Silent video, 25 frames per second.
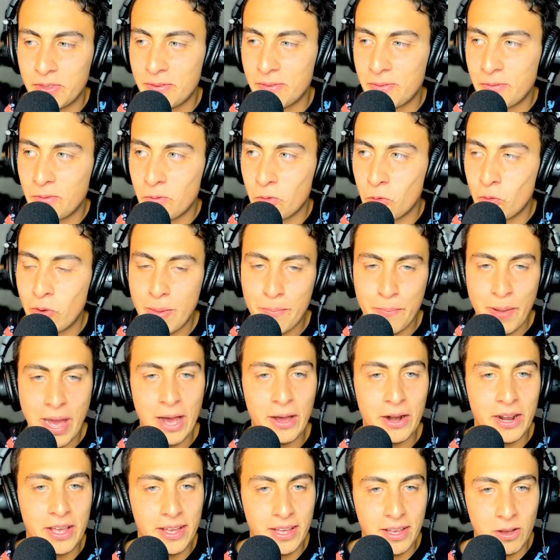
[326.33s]
whip out
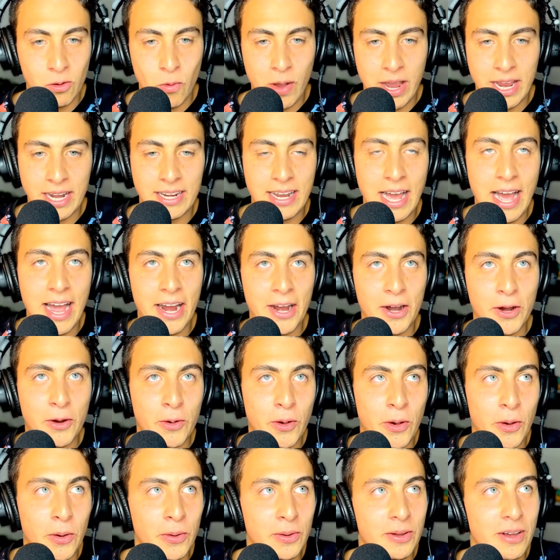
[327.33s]
a Wayne Dyer
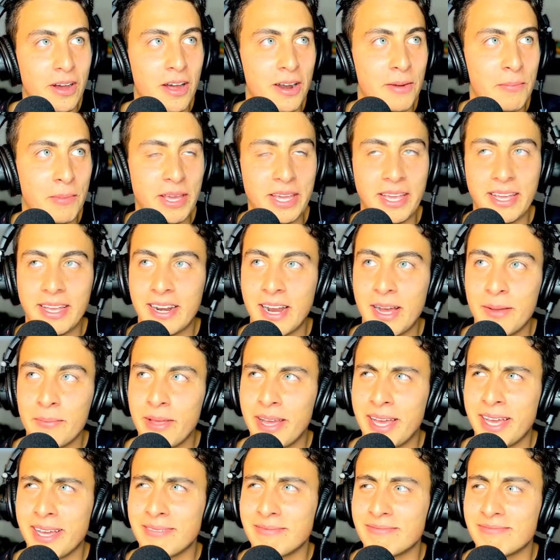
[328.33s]
quote on me, and I'm
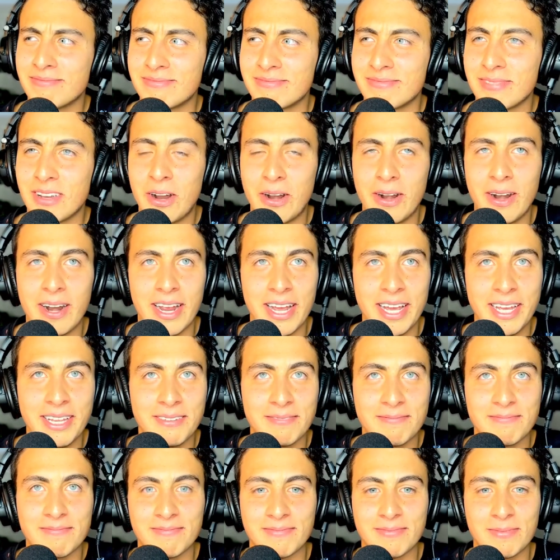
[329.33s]
like, all right,
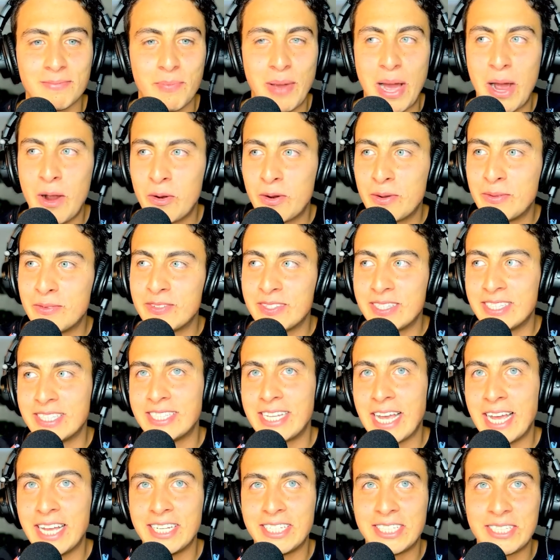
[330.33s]
power and
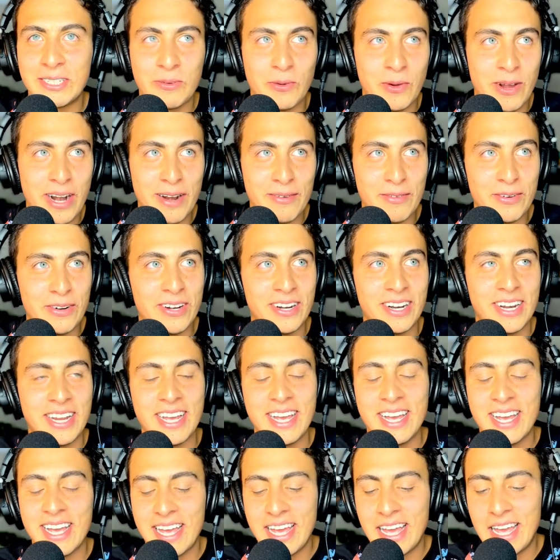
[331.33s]
intention, whatever.
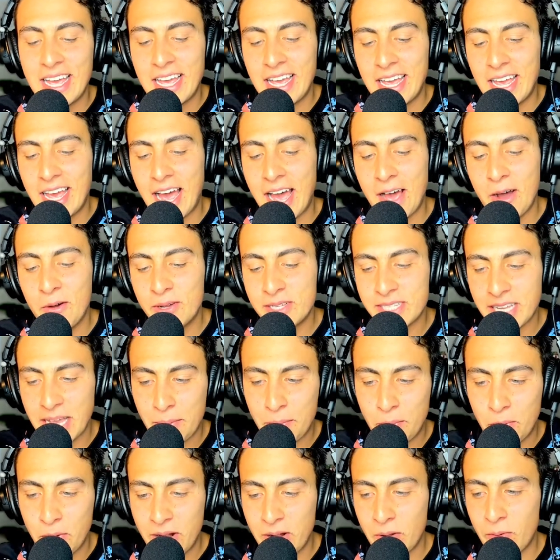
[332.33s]
I always like
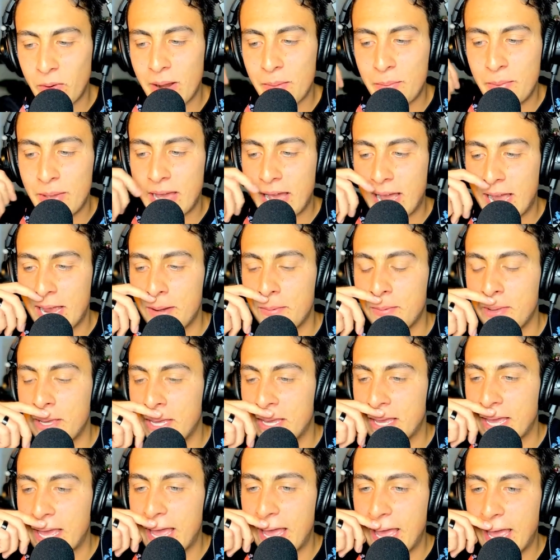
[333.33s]
put it right behind me,
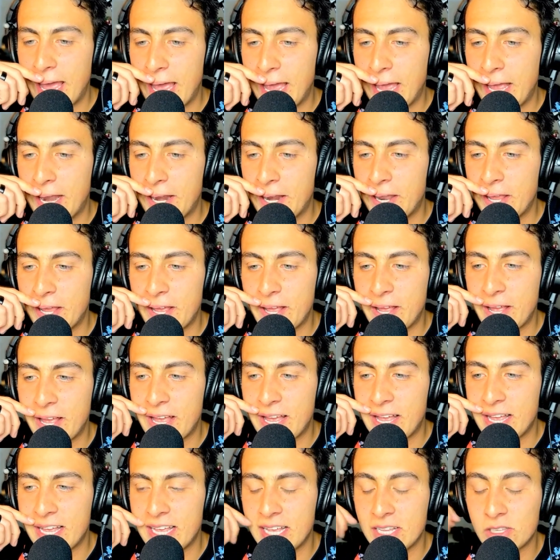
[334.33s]
and
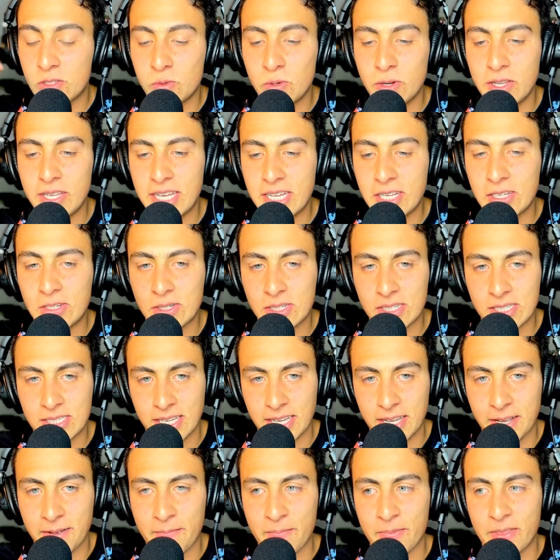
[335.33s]
it's really
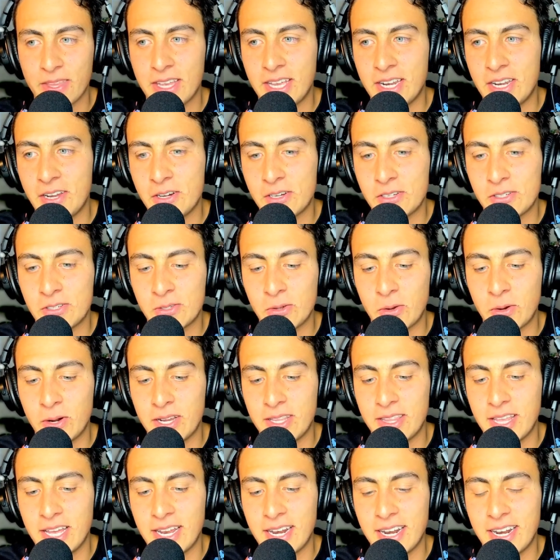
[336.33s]
interesting in your story
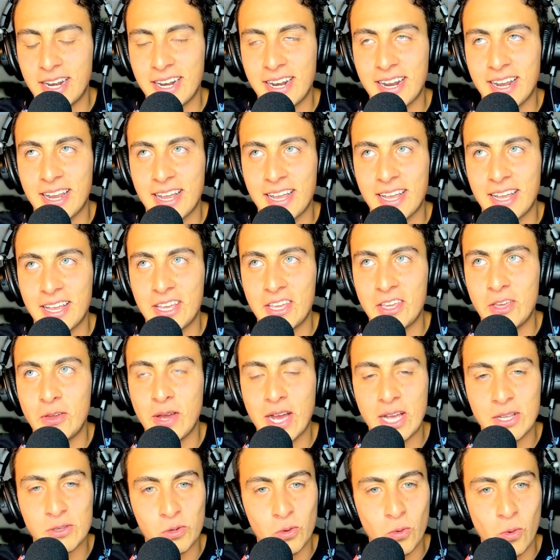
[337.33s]
that you
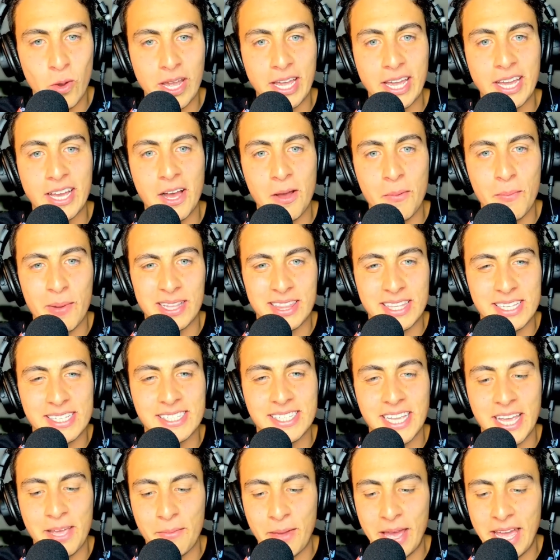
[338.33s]
guys were waking up at the
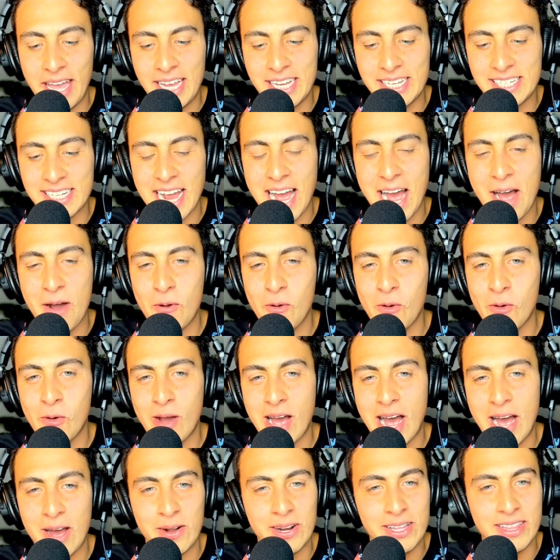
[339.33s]
same age. How
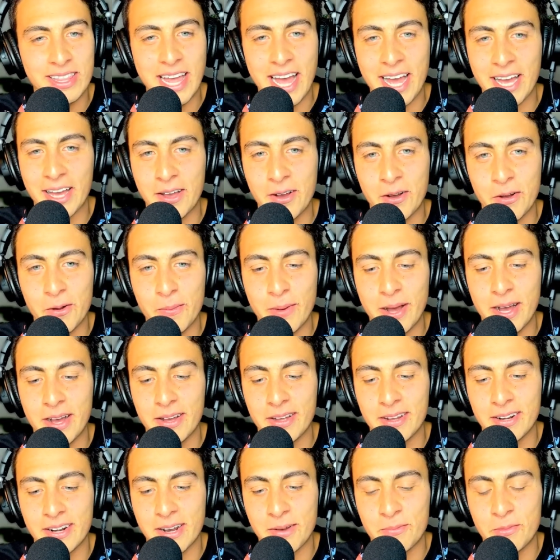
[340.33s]
how did that go about?
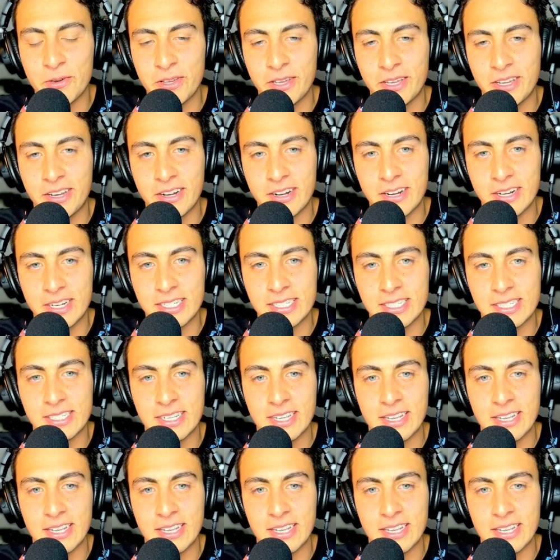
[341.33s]
I'm really curious.